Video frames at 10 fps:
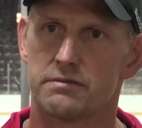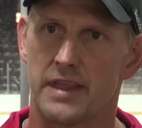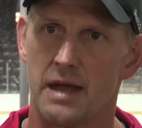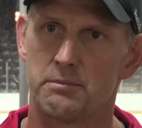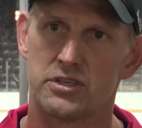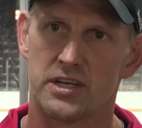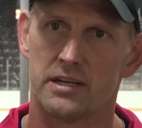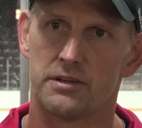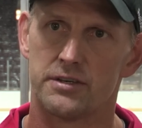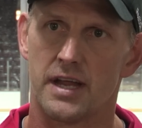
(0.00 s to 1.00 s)
for that
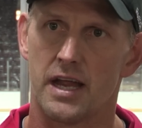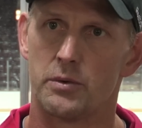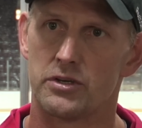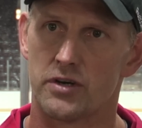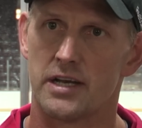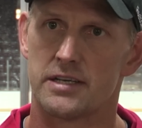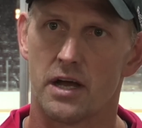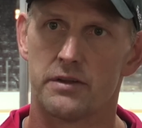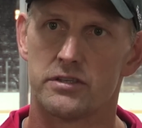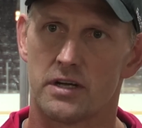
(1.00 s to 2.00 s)
particular day, we're trying to
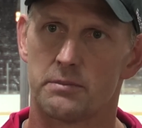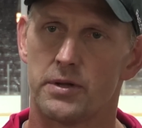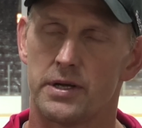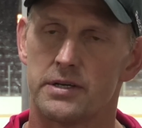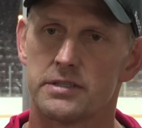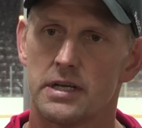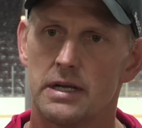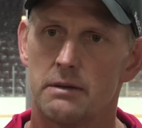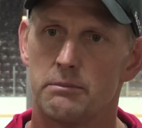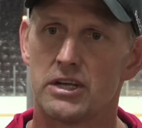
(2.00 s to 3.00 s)
tell these young players,
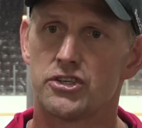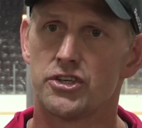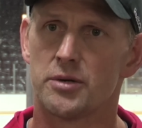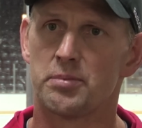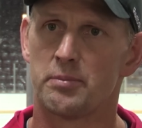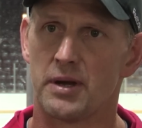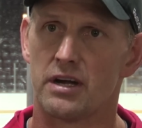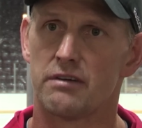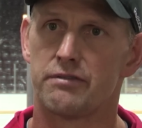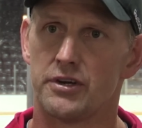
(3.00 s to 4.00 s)
make sure you're
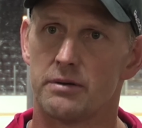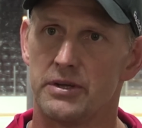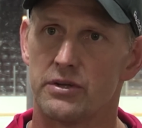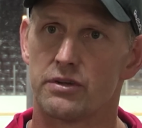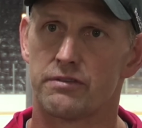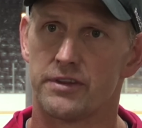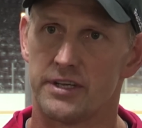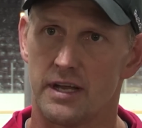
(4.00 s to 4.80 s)
prepared for your meals for the